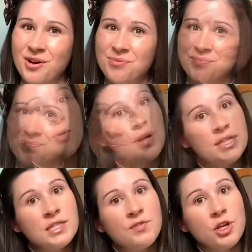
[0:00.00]
So in
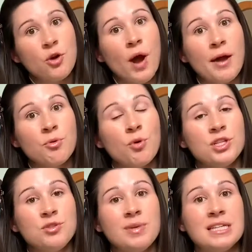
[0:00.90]
this video, I'm going
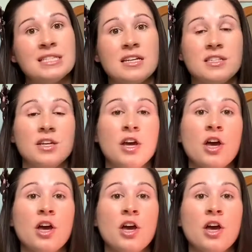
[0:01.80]
to be discussing